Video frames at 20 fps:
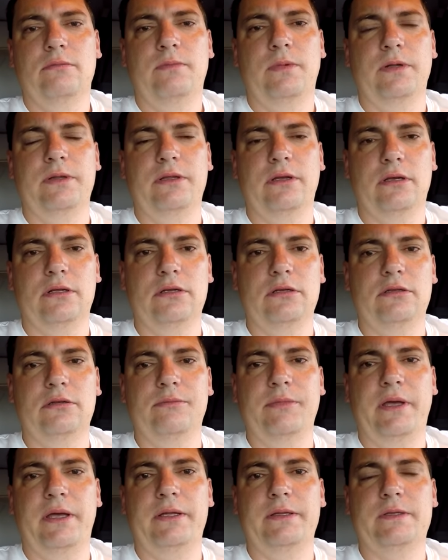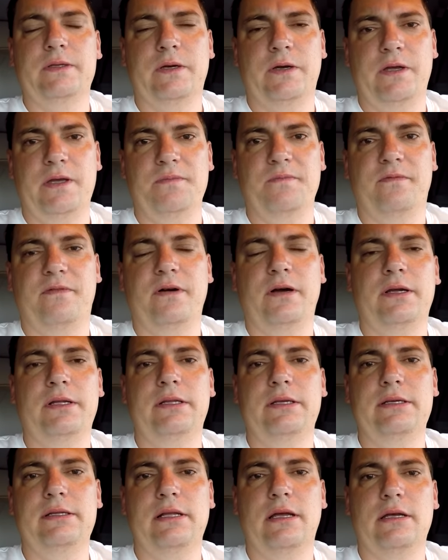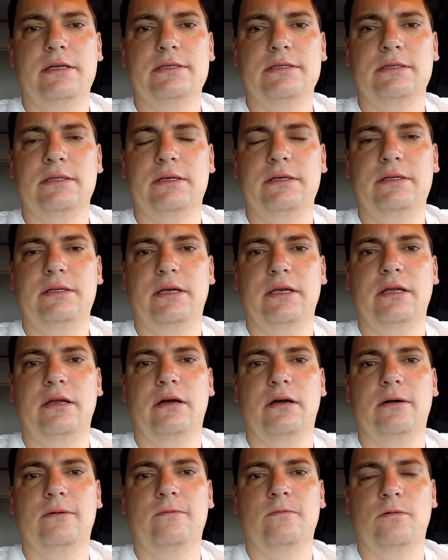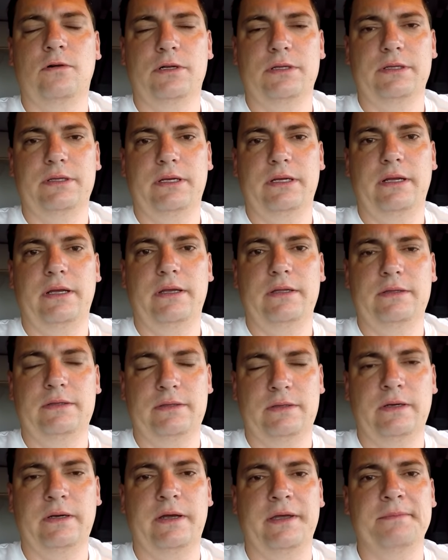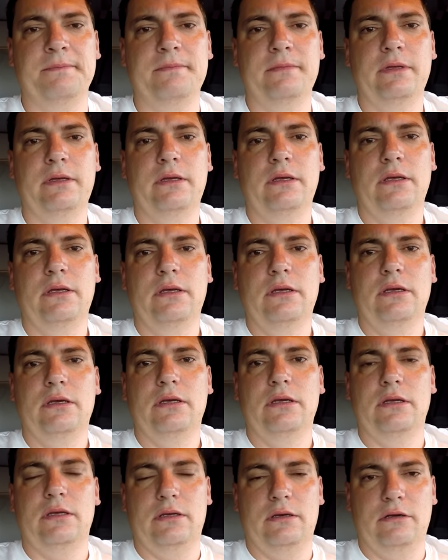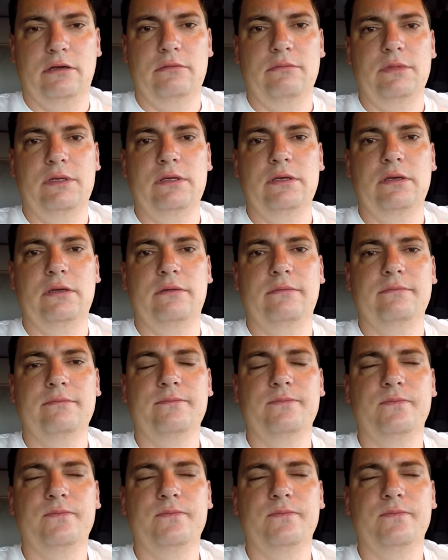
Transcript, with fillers: but none of them had time finally last night I got one that had time and got me in